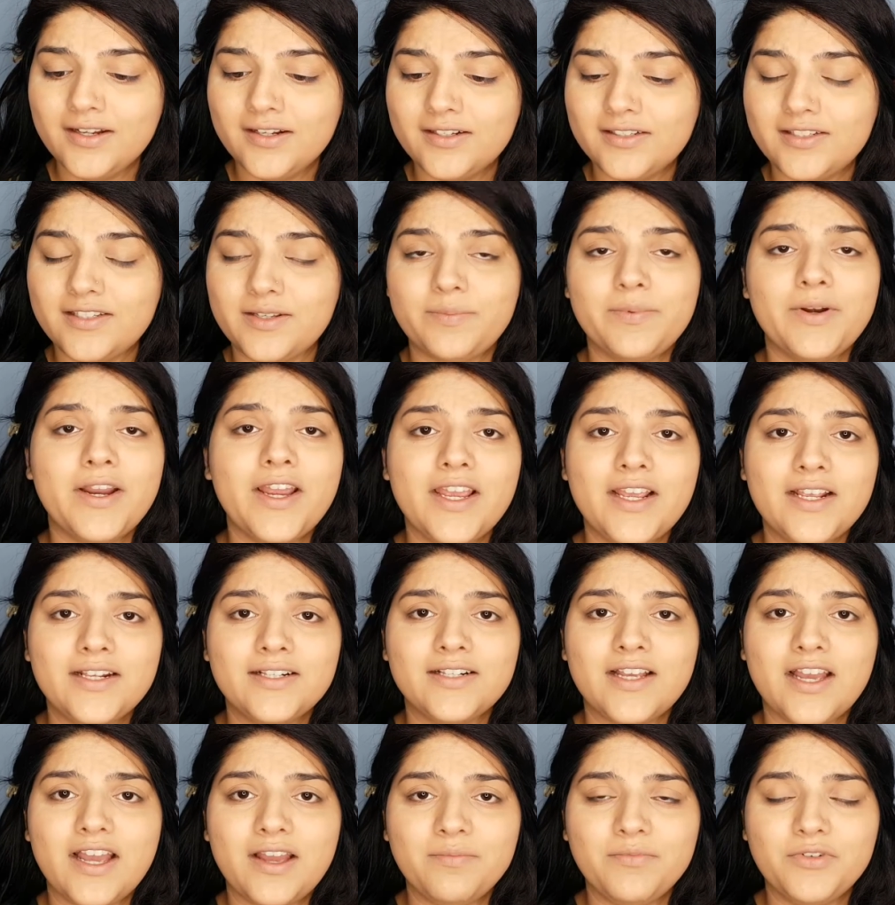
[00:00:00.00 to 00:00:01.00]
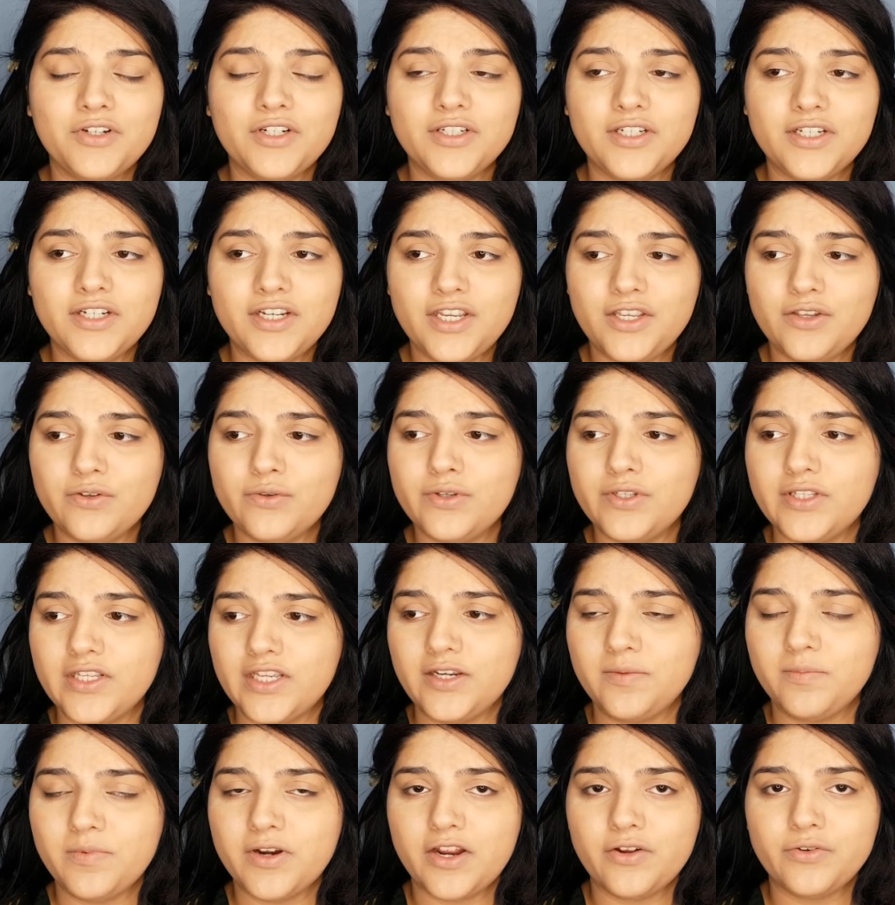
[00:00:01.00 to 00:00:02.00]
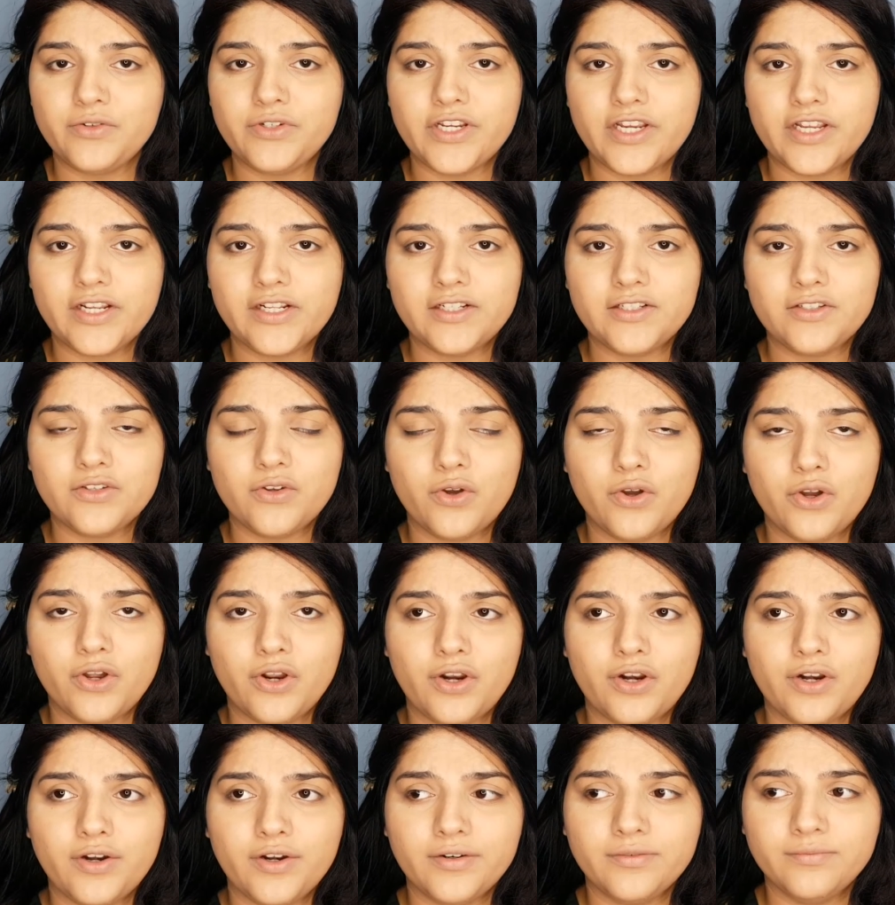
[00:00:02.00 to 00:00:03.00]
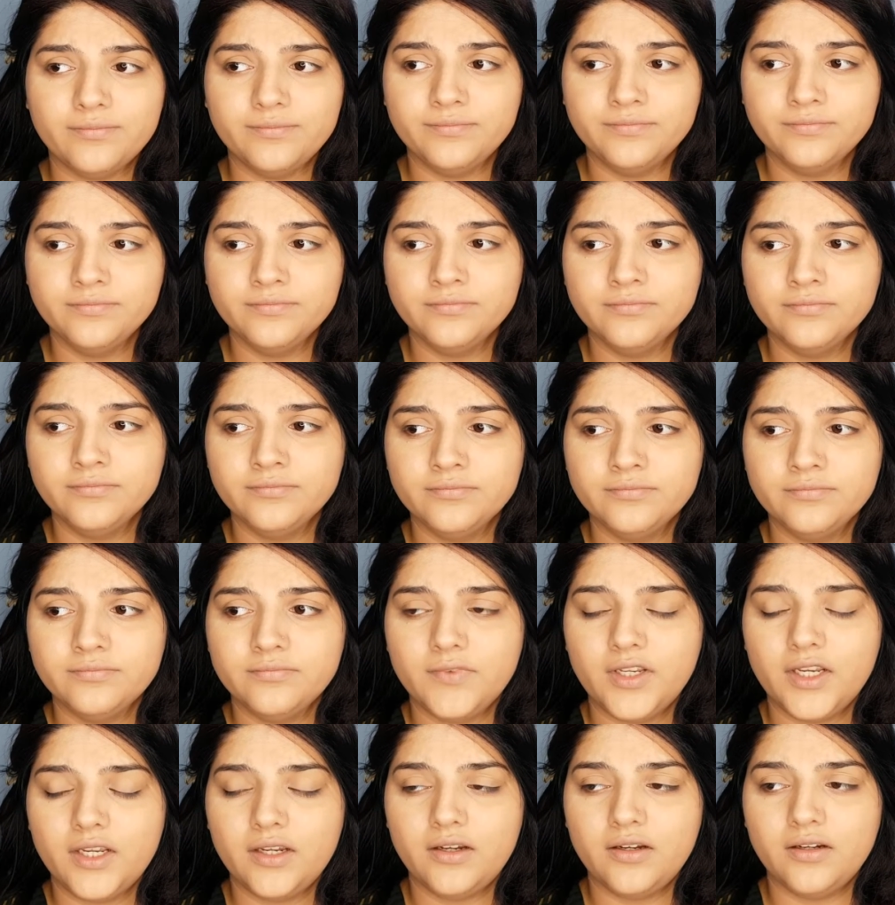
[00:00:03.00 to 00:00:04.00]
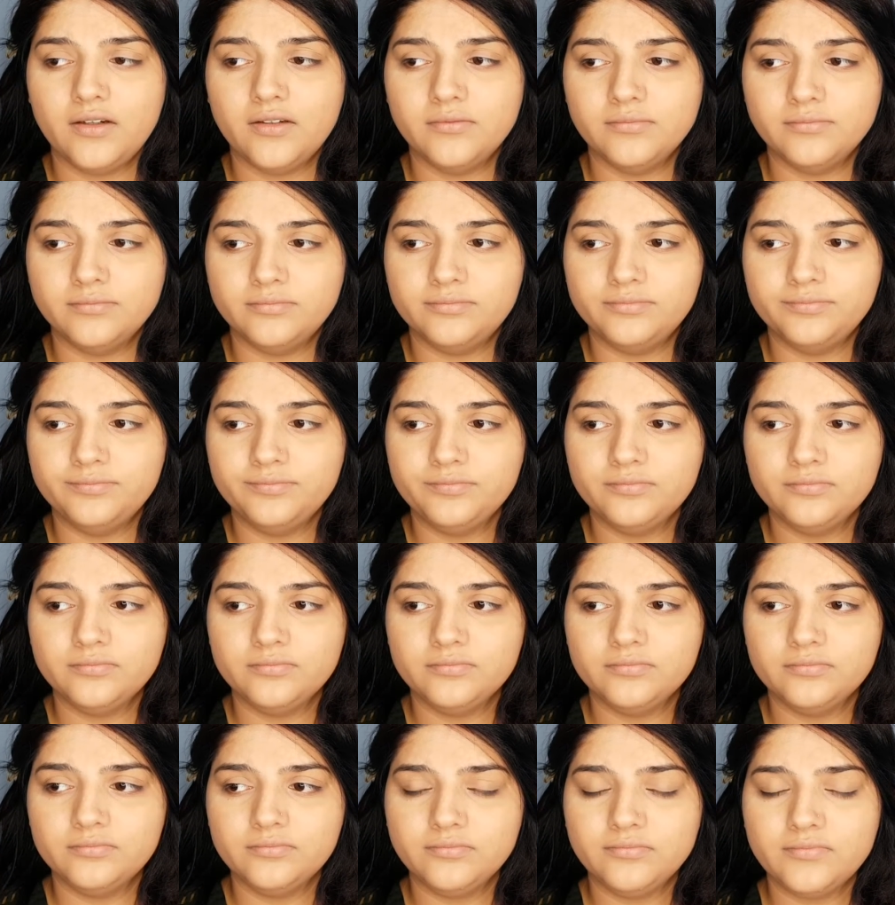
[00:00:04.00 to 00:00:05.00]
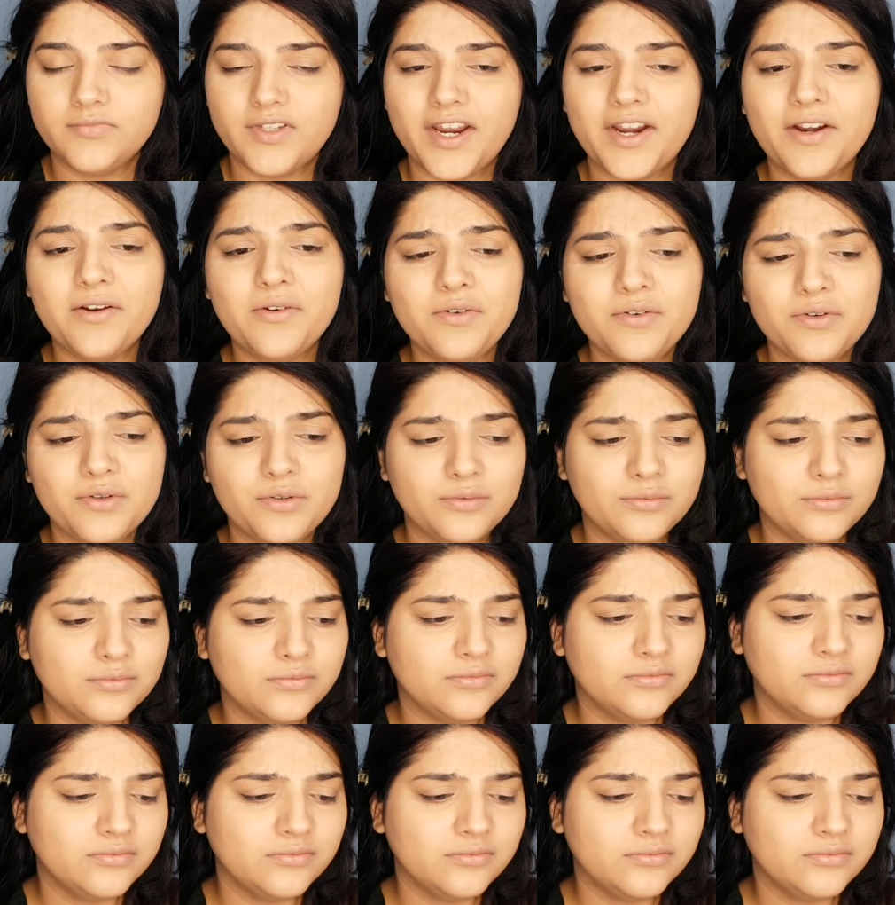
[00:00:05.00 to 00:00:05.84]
surprise, I'm not gonna use any brow gels or I don't know,